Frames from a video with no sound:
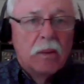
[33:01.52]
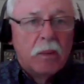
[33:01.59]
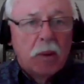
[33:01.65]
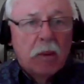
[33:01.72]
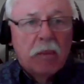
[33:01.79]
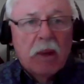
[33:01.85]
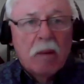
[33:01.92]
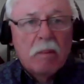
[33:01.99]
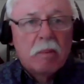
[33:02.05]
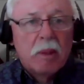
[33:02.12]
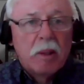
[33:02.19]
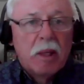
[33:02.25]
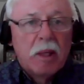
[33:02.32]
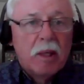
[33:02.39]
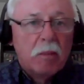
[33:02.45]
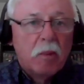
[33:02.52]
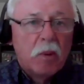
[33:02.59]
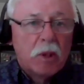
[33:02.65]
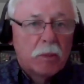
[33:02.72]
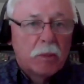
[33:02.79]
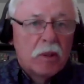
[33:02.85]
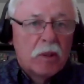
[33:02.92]
we are probably getting
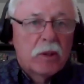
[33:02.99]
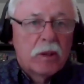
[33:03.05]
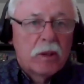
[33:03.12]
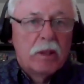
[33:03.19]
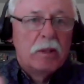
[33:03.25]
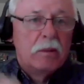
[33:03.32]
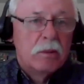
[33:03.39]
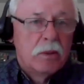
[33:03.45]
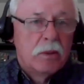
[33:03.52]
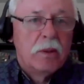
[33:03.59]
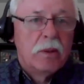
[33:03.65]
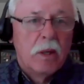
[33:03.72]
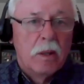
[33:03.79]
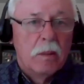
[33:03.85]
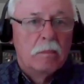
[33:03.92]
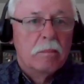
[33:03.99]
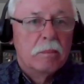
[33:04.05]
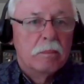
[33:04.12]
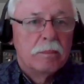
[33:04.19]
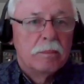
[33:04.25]
more spiritually dumb.